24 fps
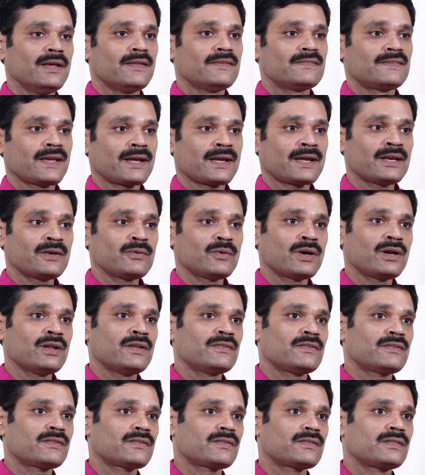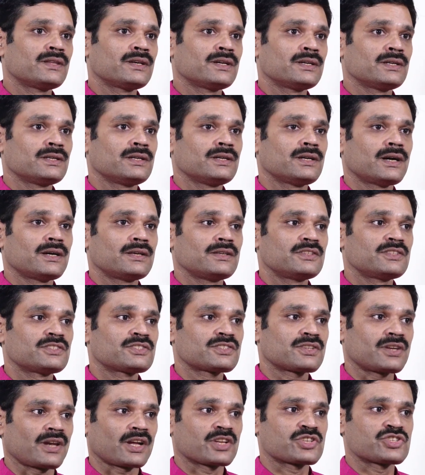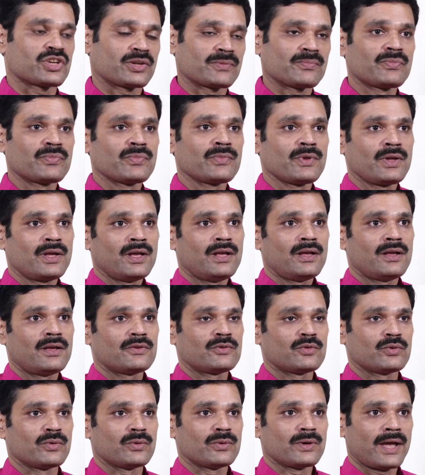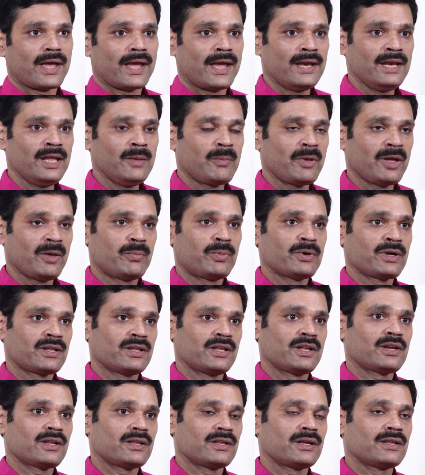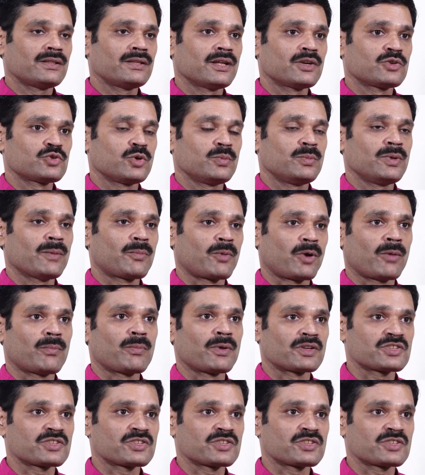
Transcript: Second one is the structure. So any paper, there should be a proper